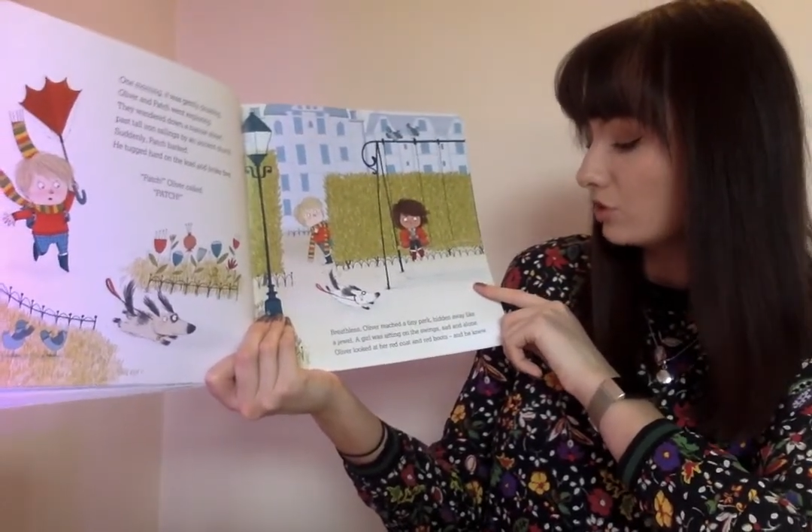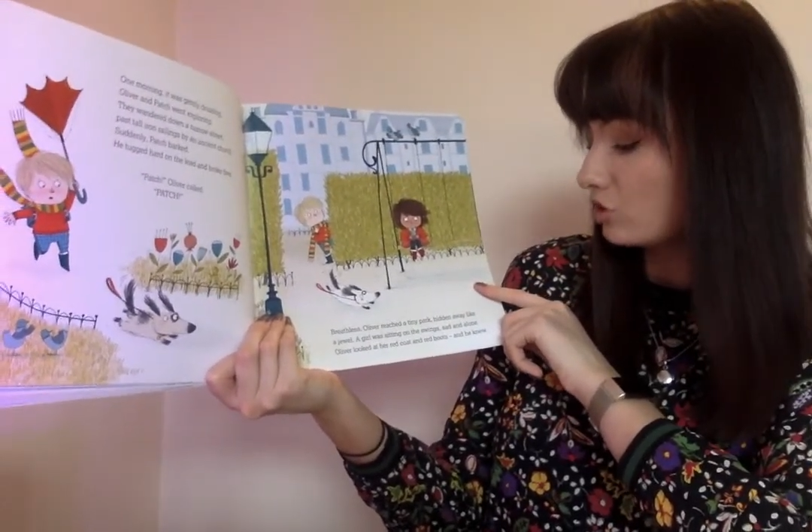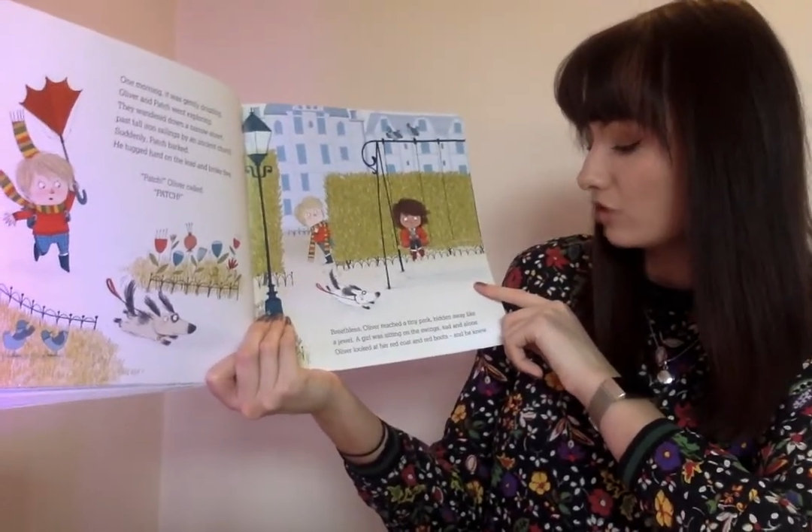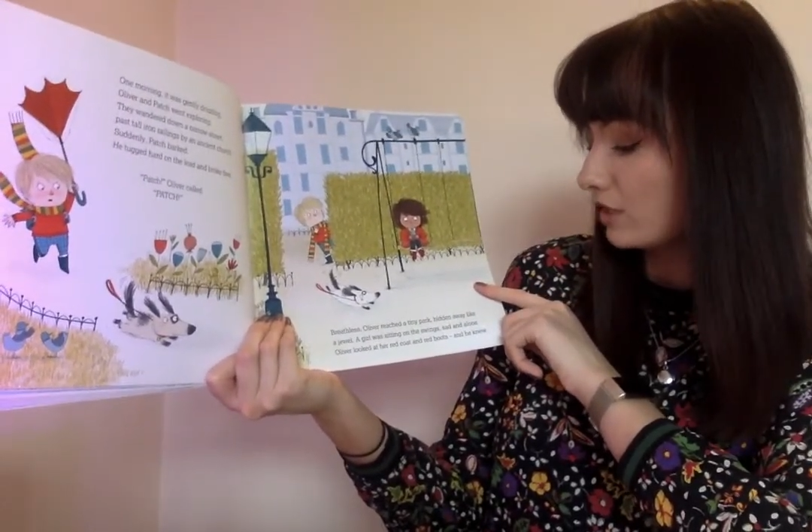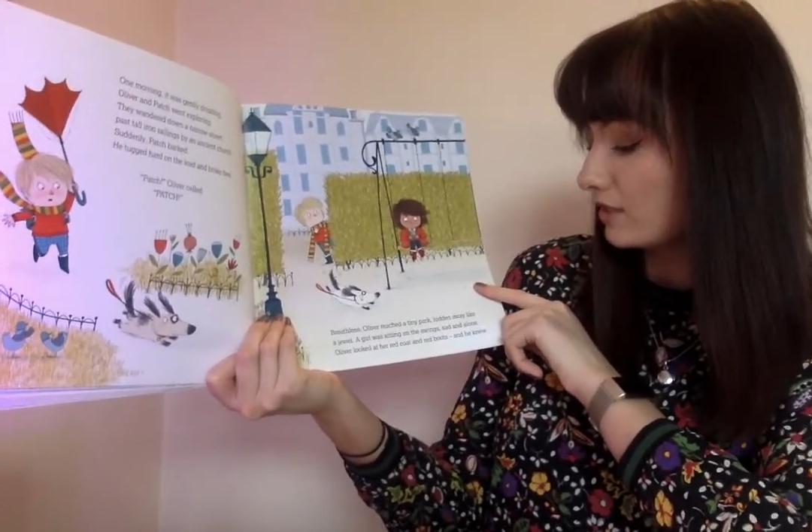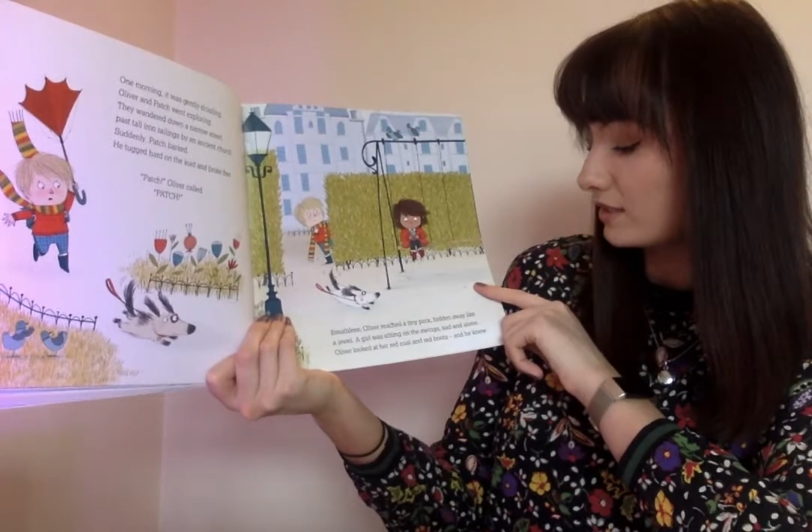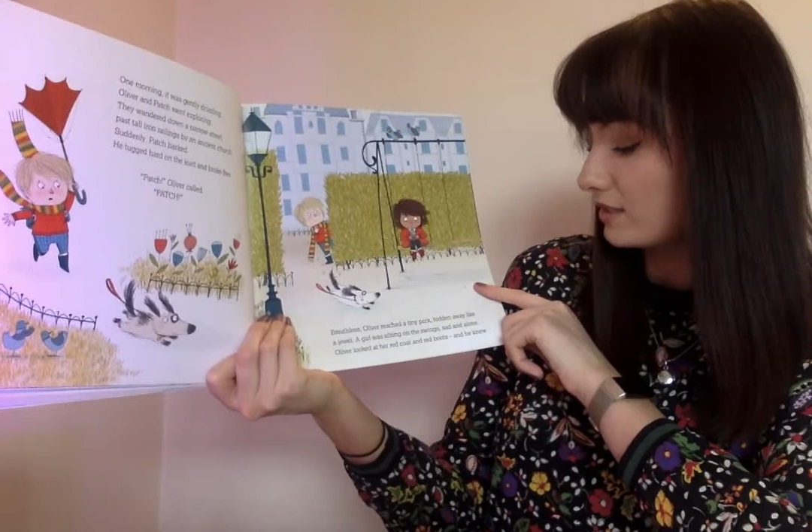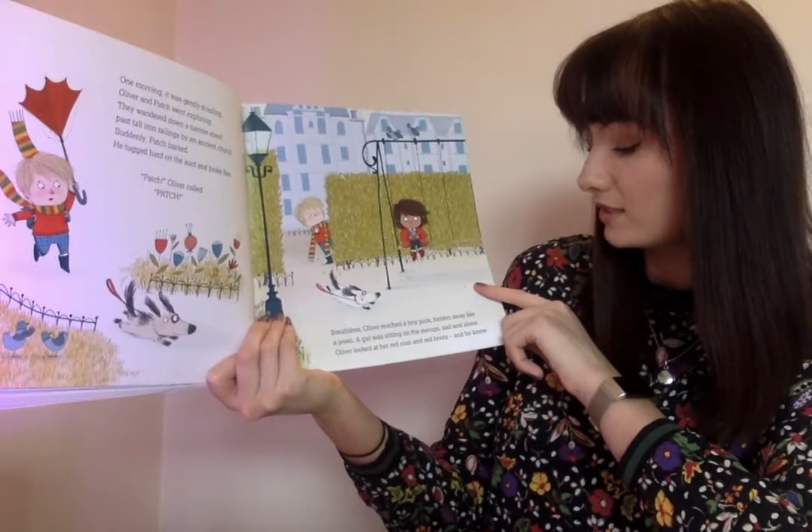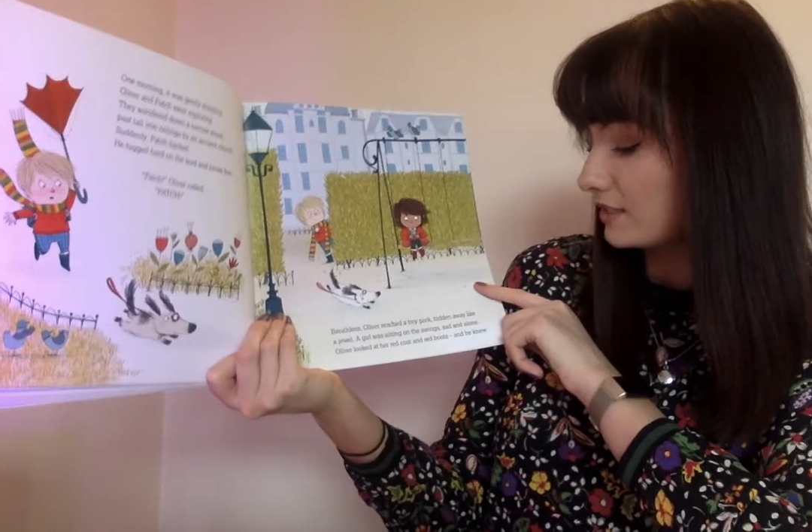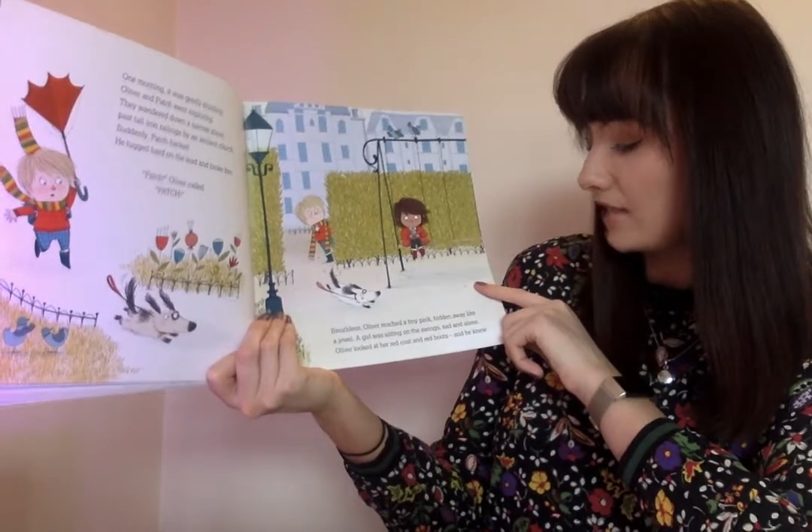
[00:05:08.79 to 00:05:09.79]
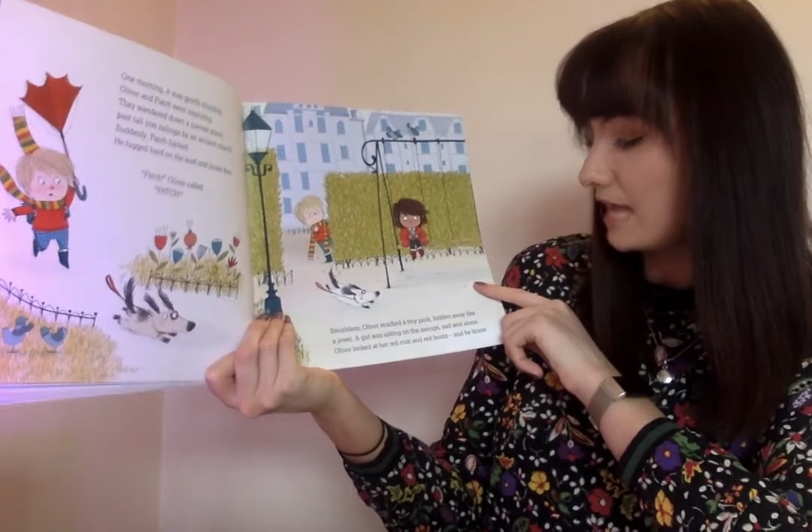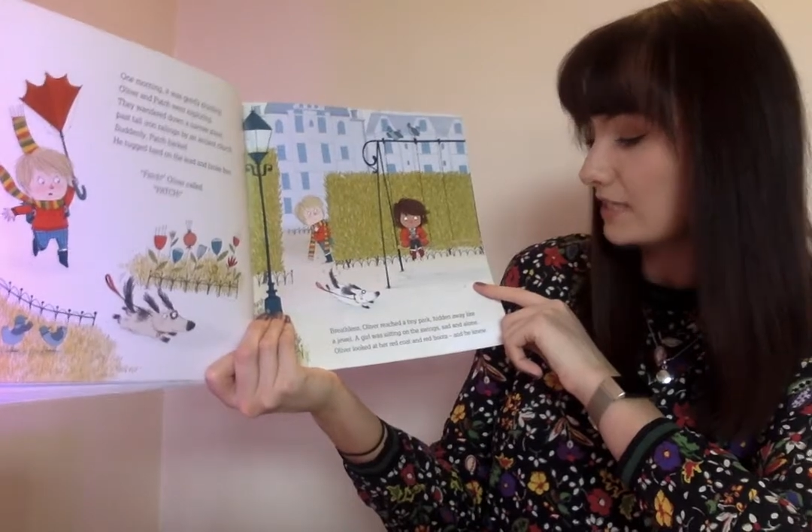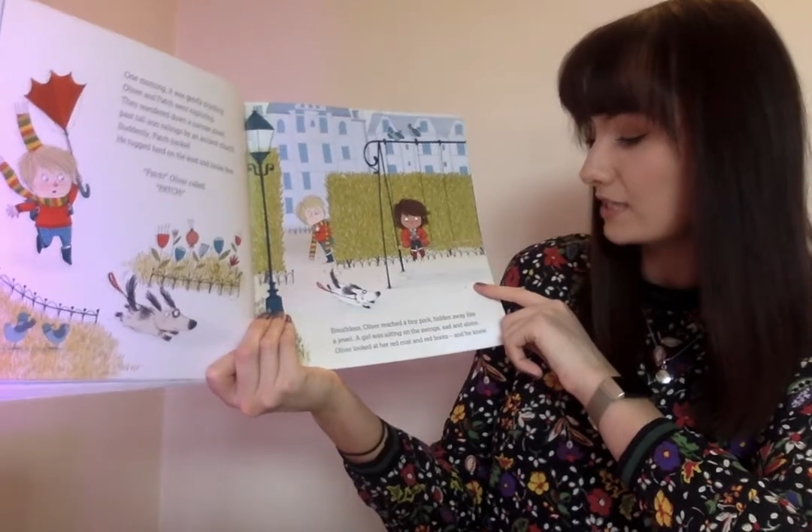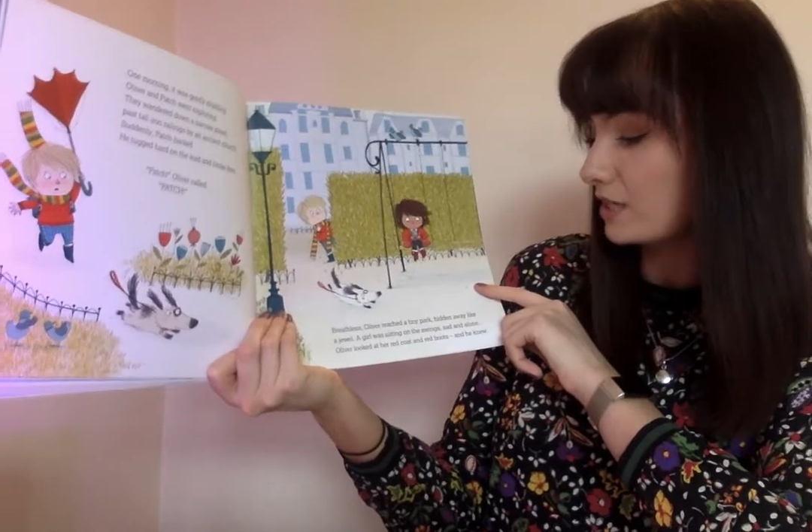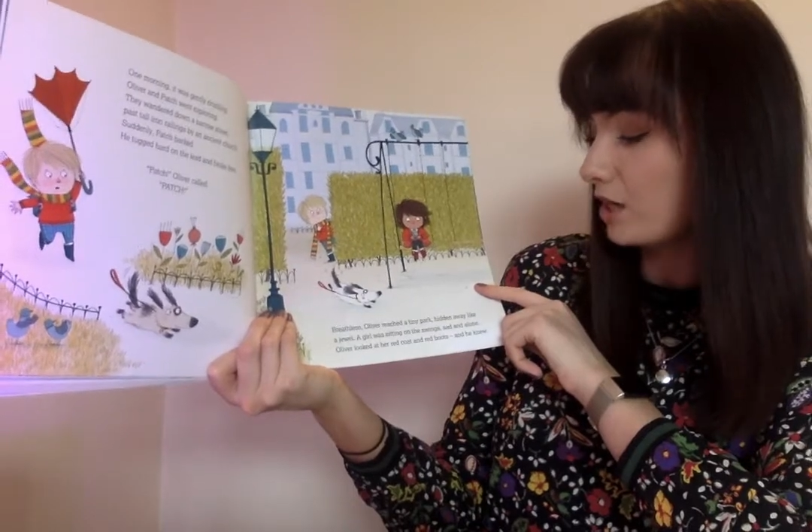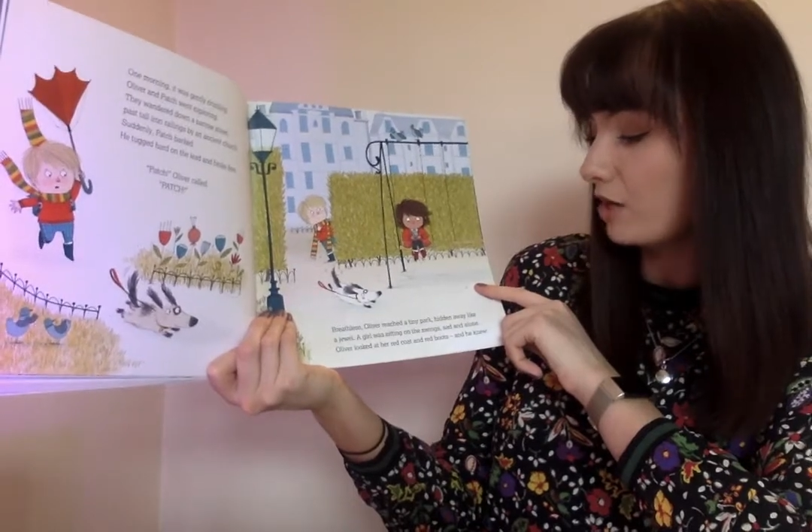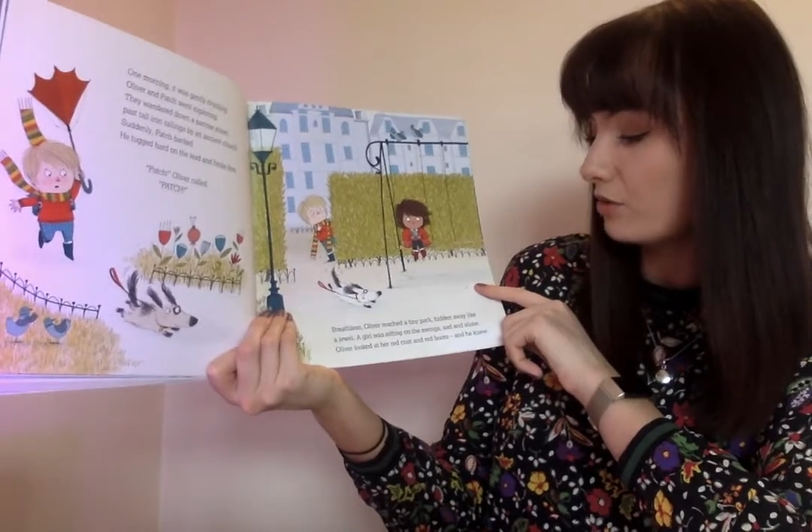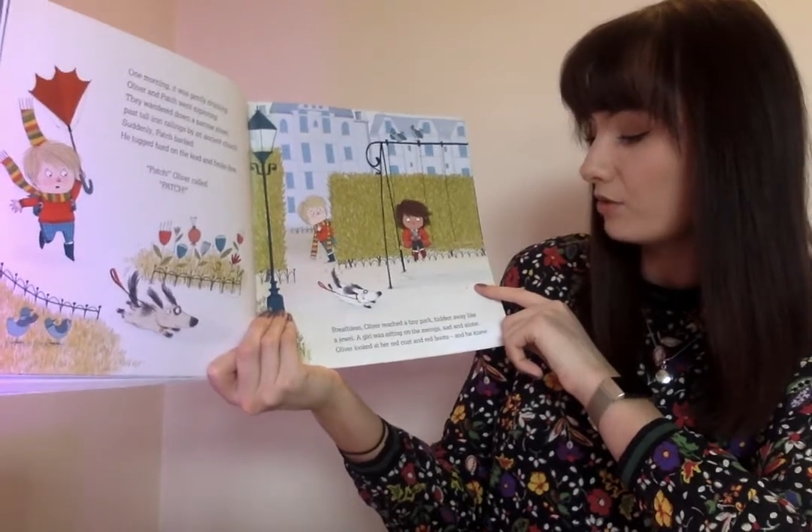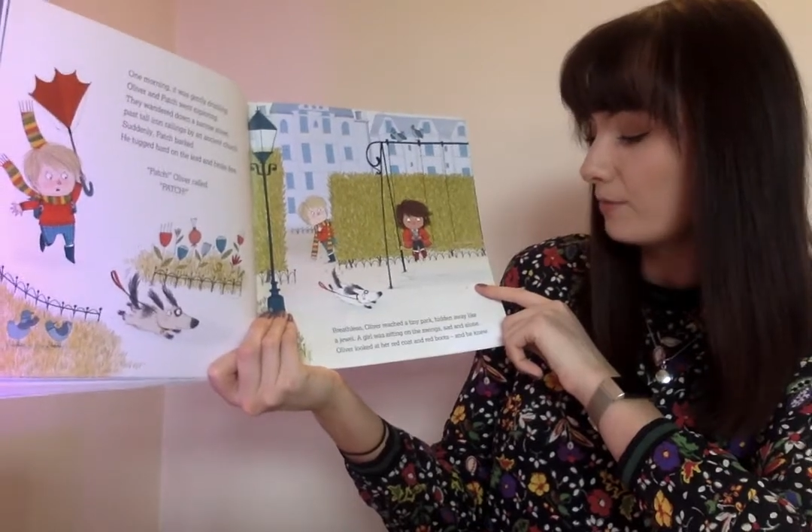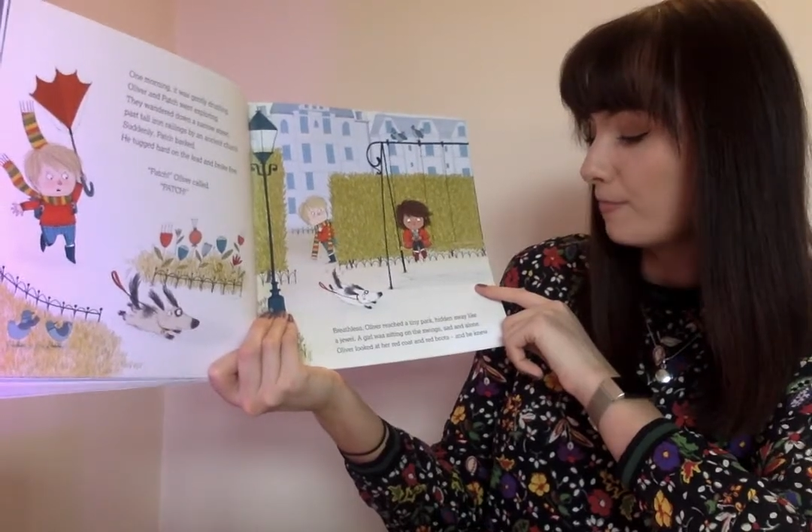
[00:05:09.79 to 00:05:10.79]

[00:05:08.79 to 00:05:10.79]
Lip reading: strings, sad and alone.